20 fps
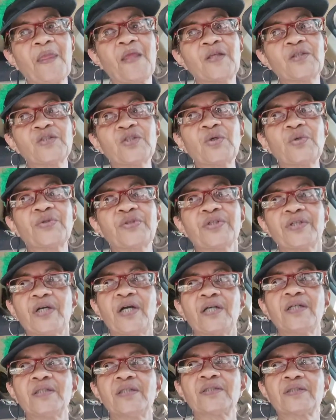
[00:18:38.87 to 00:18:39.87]
So the
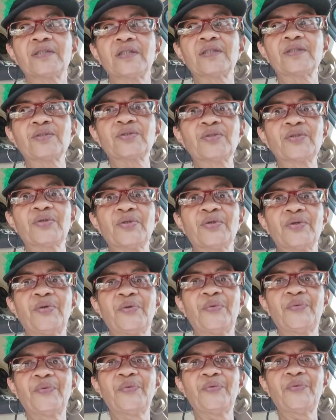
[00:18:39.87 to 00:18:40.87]
guy looked at the girl.
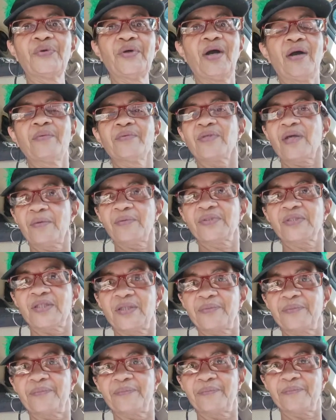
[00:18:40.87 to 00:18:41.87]
I was
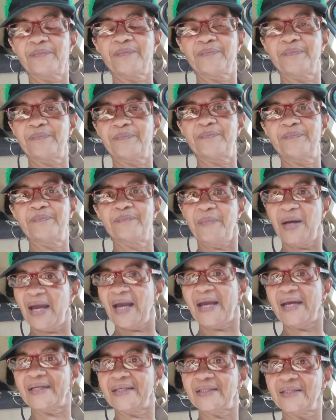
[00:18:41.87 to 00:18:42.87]
getting
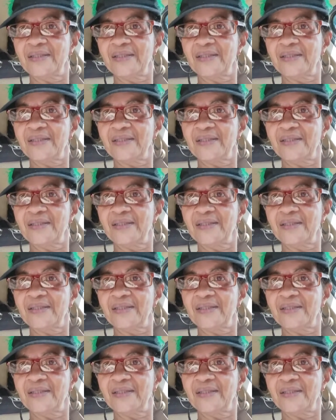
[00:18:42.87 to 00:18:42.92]
mad.